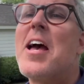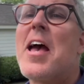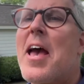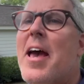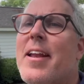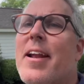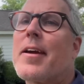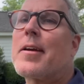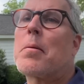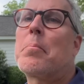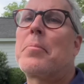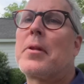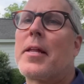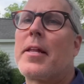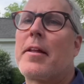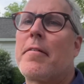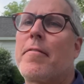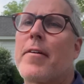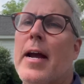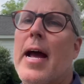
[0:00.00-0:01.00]
and I
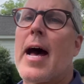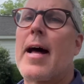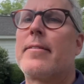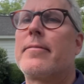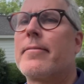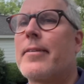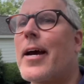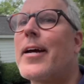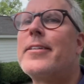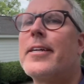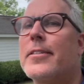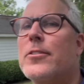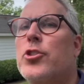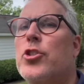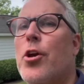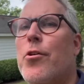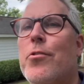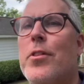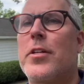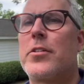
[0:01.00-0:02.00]
completely forgot. I didn't show
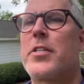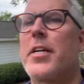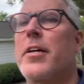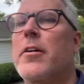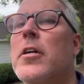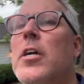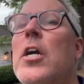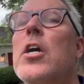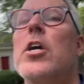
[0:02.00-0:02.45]
you the deer.